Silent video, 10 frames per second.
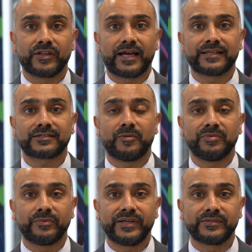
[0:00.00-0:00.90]
the last
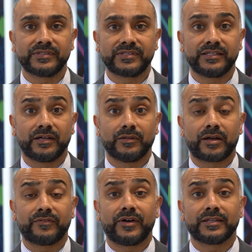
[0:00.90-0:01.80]
couple of weeks, we've seen a lot
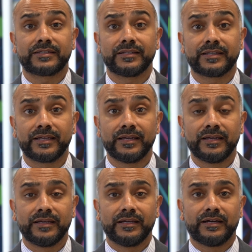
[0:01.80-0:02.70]
of volatility.
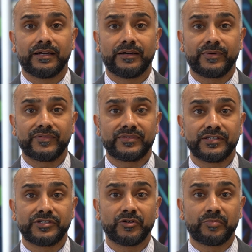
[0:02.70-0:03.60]
We've seen
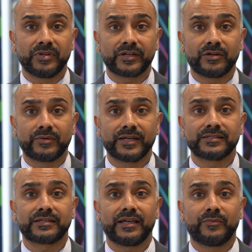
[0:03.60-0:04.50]
geopolitical
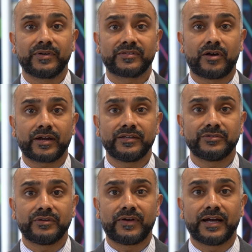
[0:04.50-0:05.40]
risk, and we're talking
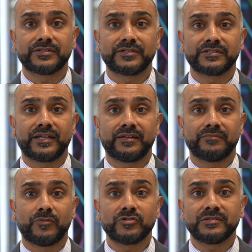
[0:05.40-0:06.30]
to advisors, and
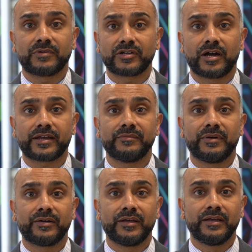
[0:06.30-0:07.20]
most of them are talking
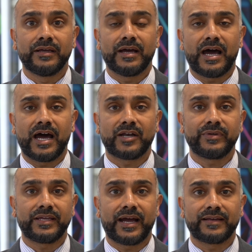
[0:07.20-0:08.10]
about how do
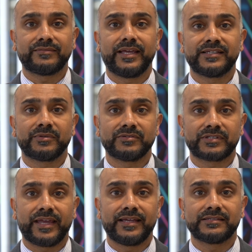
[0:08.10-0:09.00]
we kind of take some of those
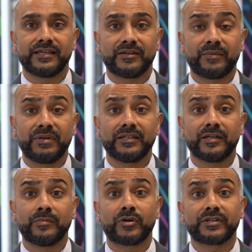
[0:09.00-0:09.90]
gains and be a
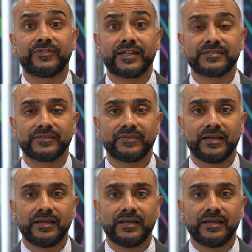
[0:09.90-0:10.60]
little more defensive.